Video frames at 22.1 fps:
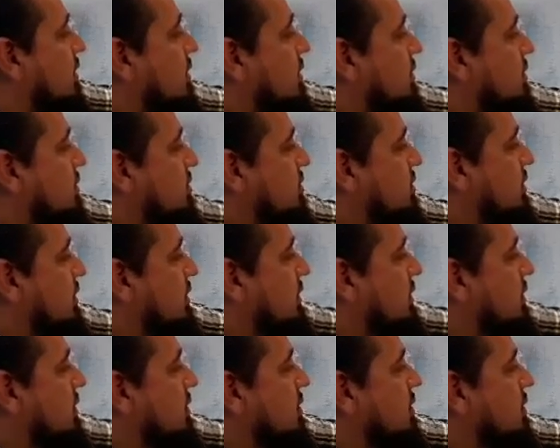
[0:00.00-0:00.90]

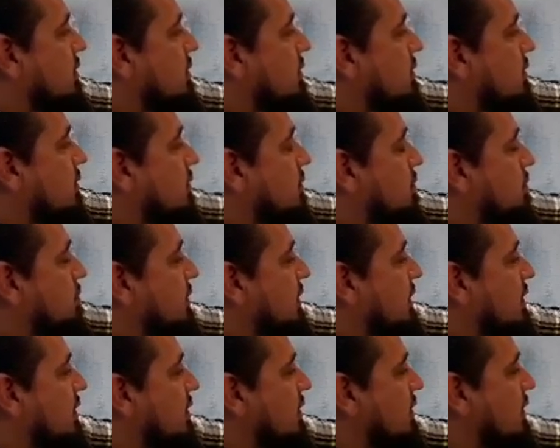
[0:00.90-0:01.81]
G,
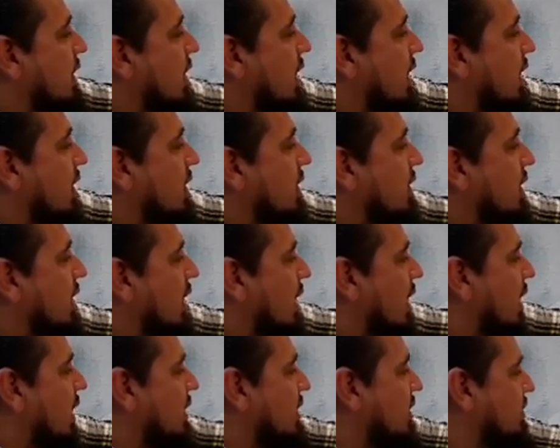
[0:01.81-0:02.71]
B,
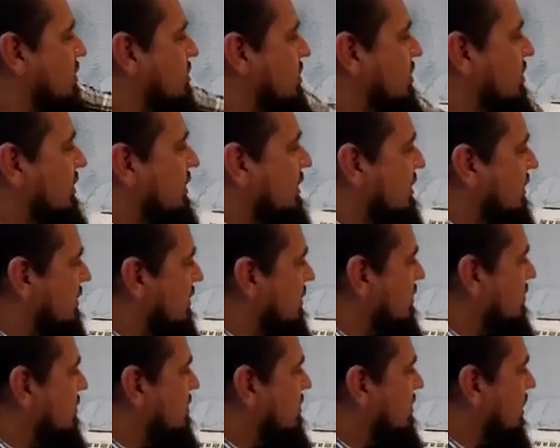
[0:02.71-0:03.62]
A,
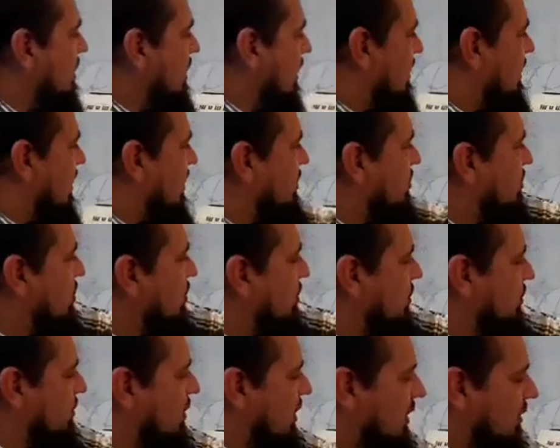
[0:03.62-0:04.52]
G, and then you go
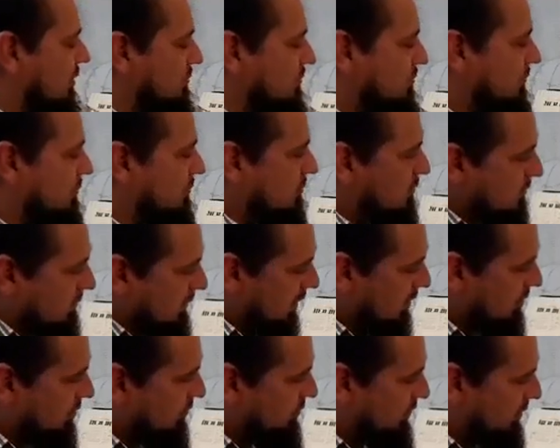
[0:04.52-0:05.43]
to, I
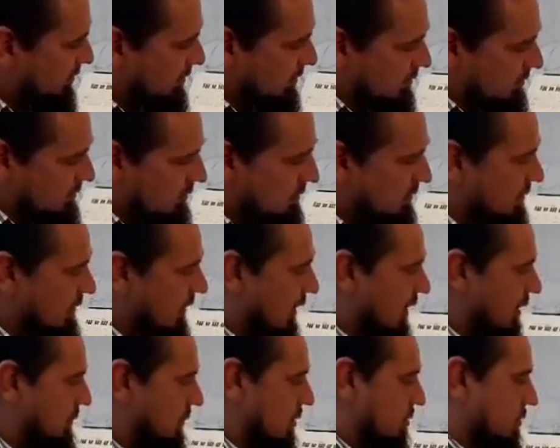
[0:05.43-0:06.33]
don't know if you can see that,
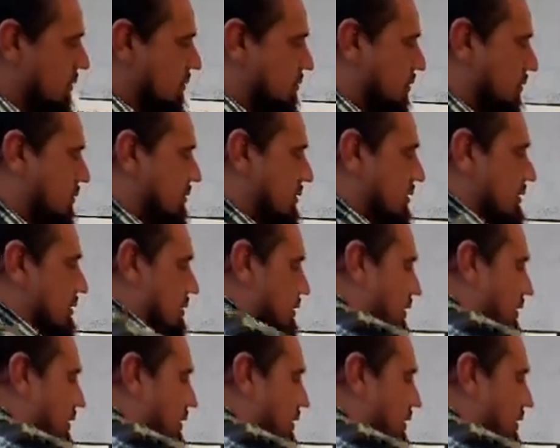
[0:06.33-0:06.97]
let me remove this